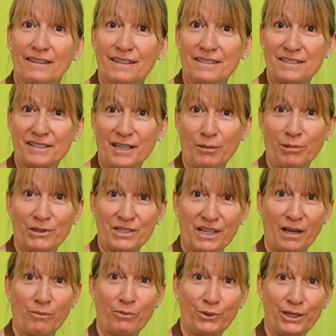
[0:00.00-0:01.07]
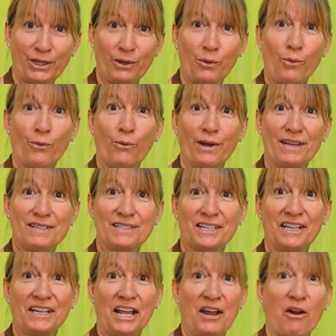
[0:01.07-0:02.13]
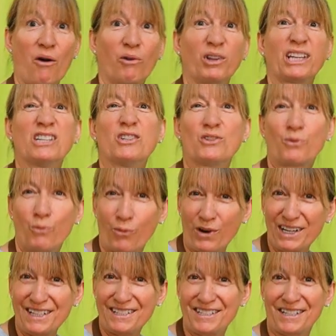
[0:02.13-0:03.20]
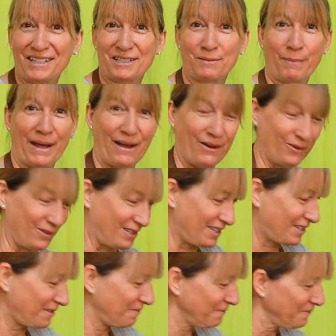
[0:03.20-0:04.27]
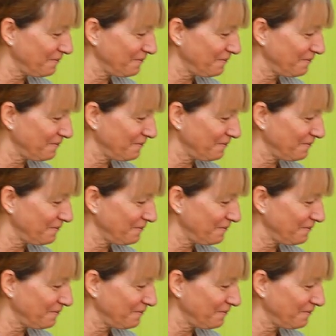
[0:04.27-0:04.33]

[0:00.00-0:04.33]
This tabletop wheel weighs in at only 26 pounds,